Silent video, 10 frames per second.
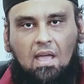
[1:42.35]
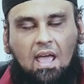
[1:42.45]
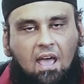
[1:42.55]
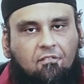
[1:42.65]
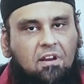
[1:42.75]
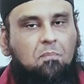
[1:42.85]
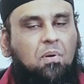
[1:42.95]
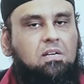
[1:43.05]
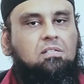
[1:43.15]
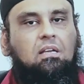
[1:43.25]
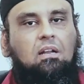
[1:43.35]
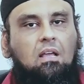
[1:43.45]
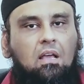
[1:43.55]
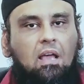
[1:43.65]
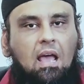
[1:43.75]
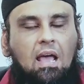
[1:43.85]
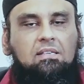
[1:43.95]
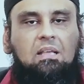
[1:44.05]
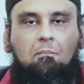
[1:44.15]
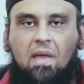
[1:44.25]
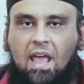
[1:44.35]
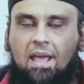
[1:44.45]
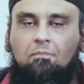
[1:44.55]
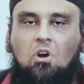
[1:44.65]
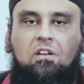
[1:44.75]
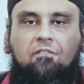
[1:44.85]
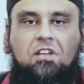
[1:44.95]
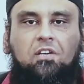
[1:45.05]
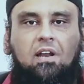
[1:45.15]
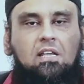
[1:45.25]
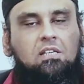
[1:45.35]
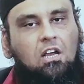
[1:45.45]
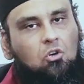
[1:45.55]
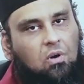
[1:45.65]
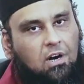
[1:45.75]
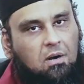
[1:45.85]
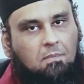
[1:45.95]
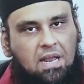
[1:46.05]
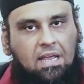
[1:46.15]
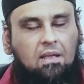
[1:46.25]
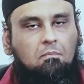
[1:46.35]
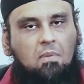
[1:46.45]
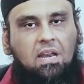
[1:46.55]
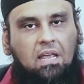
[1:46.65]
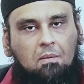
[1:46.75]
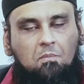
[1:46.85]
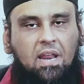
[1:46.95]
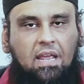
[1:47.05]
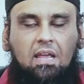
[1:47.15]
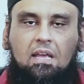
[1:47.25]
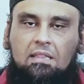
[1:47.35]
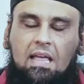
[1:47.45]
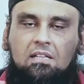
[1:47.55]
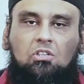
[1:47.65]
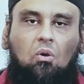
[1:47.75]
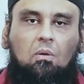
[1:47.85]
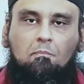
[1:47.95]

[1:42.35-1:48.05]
Every person has the main motivation is to earn money, money, money. That's all.